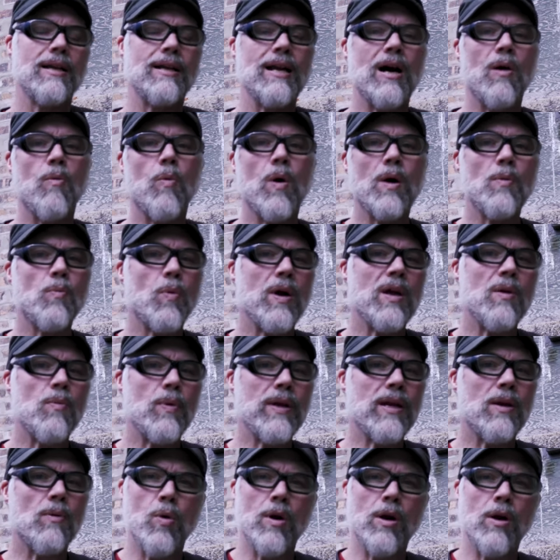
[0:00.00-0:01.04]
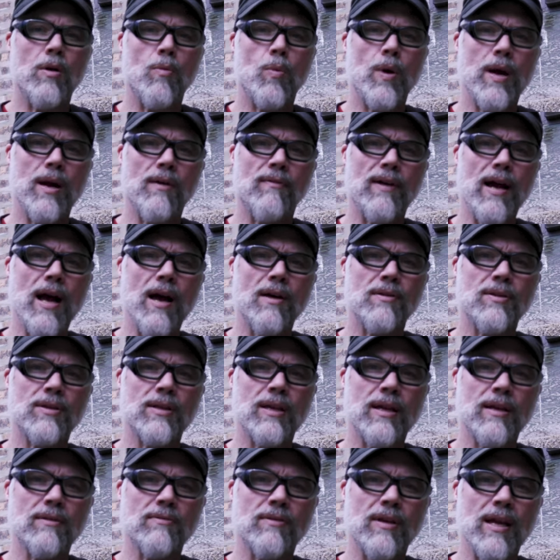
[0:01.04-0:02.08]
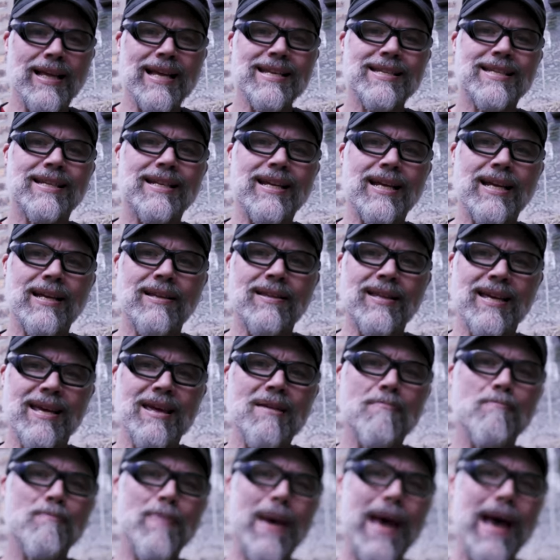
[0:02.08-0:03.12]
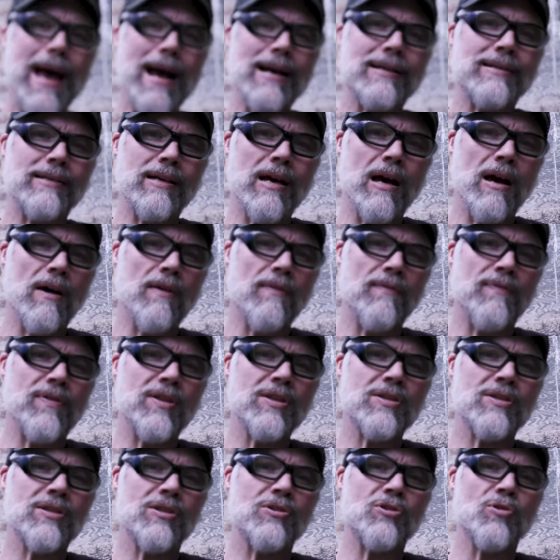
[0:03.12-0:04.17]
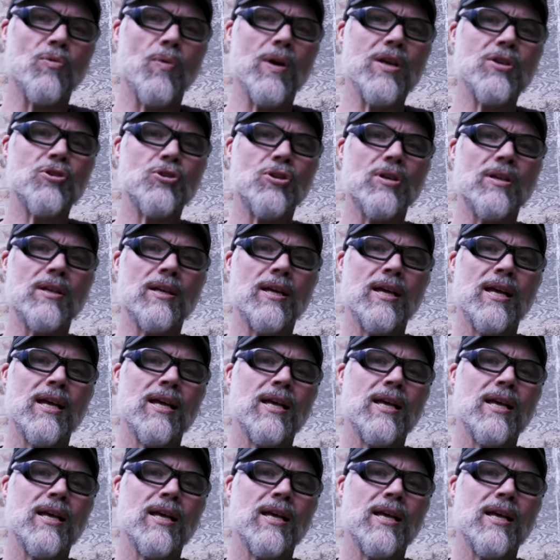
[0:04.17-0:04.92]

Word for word: Now, one way we work our way around in lessening the impact of this situation